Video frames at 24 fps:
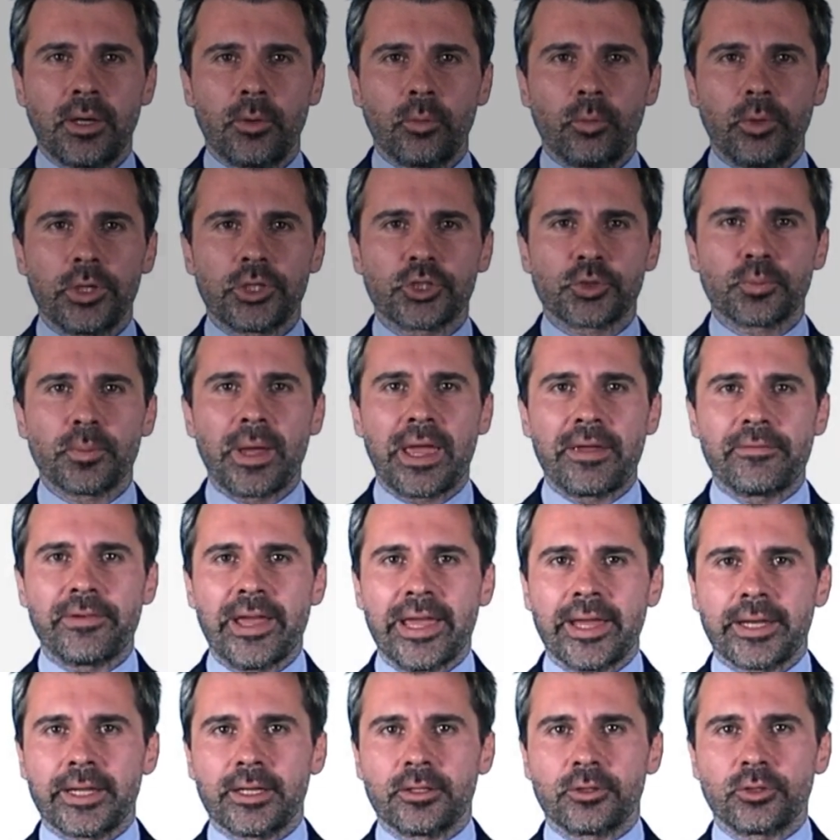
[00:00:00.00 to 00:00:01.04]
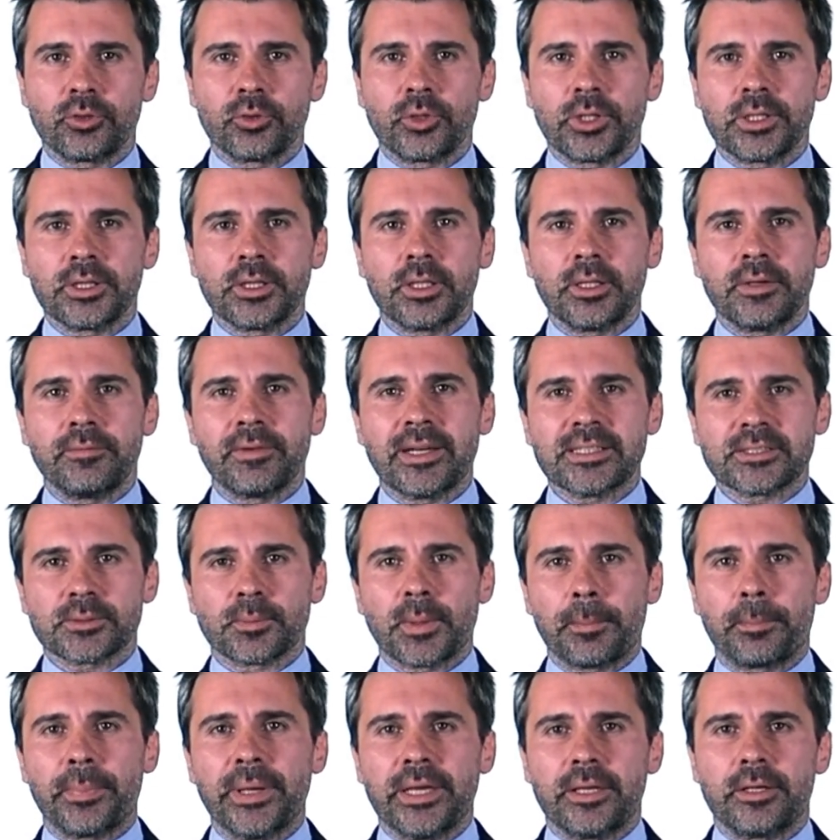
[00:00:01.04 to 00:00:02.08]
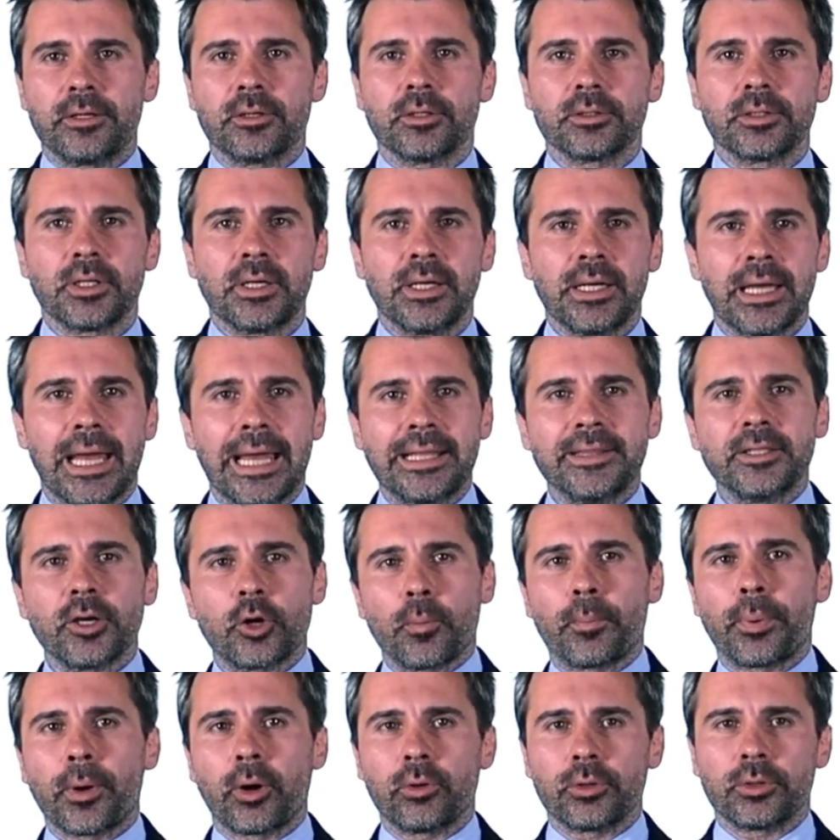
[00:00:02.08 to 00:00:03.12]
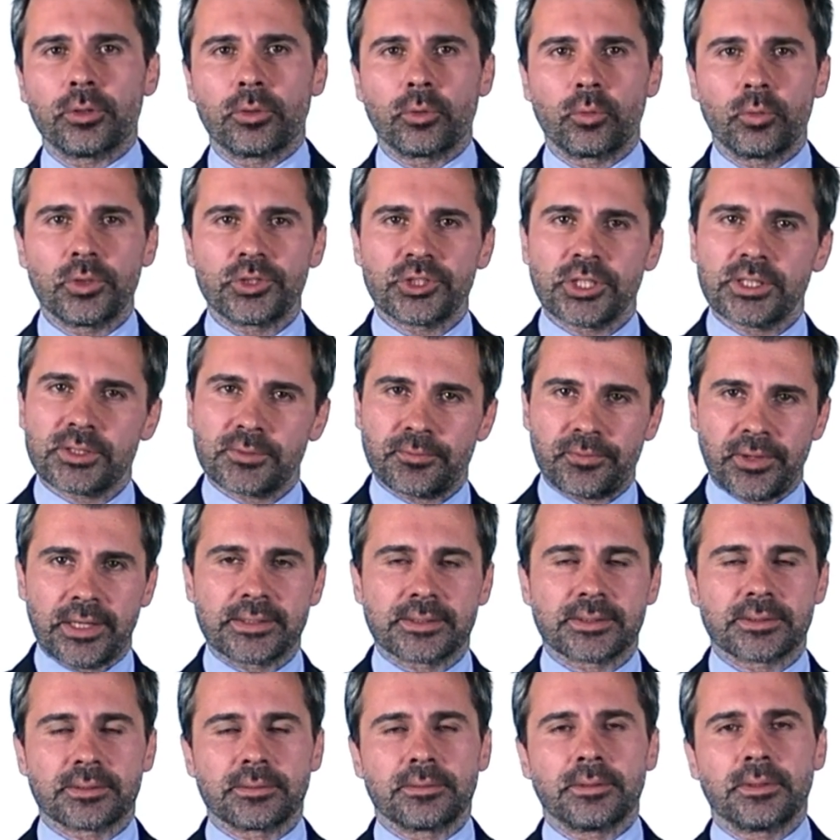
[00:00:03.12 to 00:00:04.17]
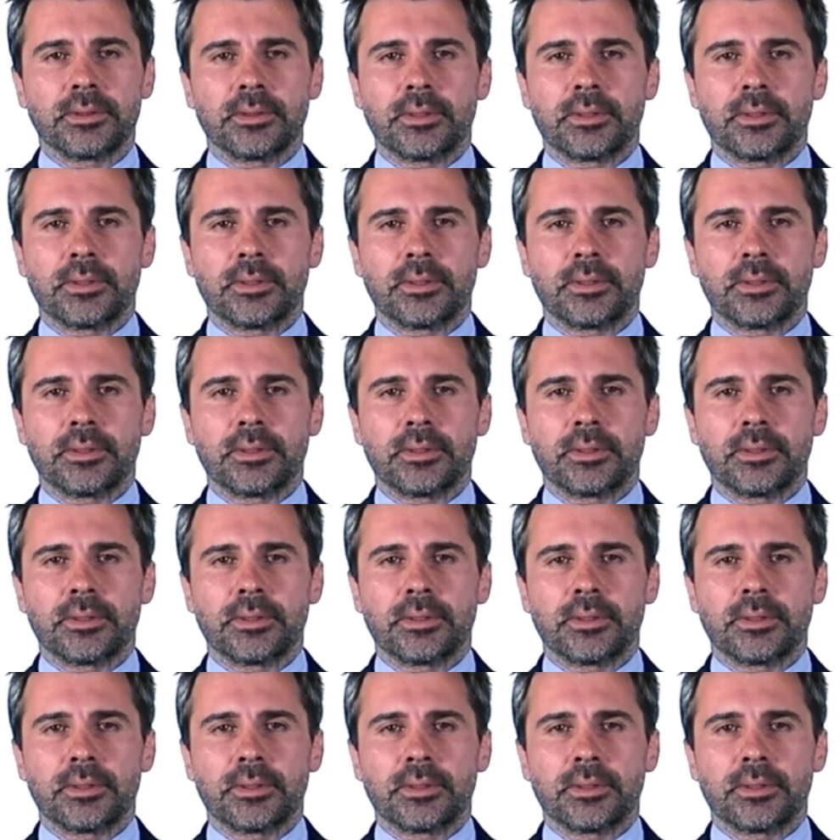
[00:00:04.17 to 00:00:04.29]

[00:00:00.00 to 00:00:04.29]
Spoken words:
which may vary during the investment period, and the coupon, which is fixed.